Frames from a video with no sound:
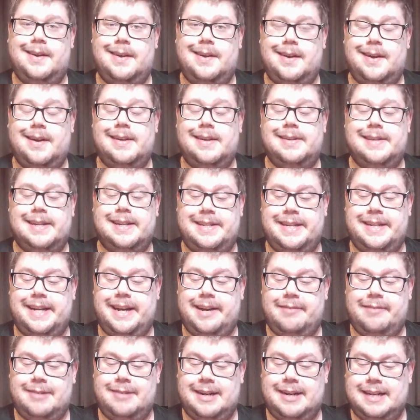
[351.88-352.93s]
It's actually
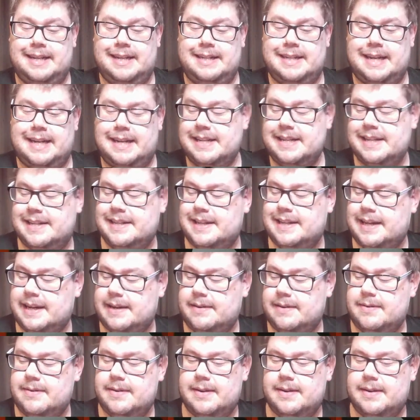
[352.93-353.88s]
getting really tense now.